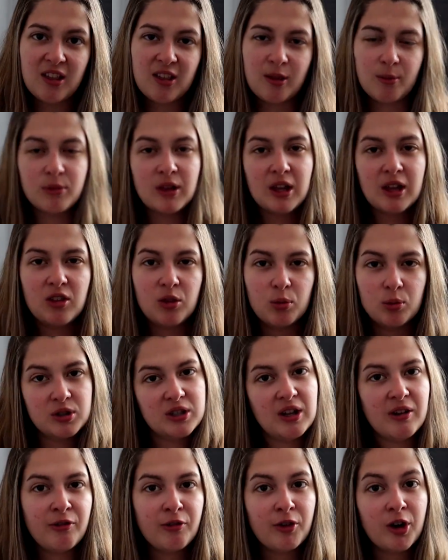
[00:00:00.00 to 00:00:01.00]
some things that were
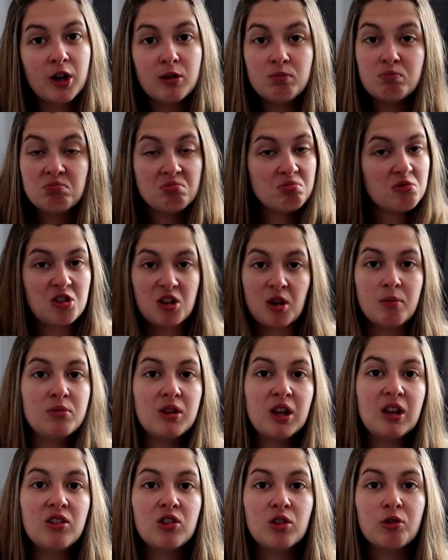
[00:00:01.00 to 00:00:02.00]
different, some
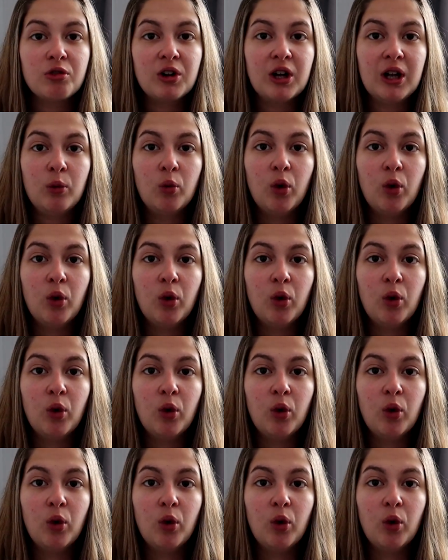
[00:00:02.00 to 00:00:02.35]
things that really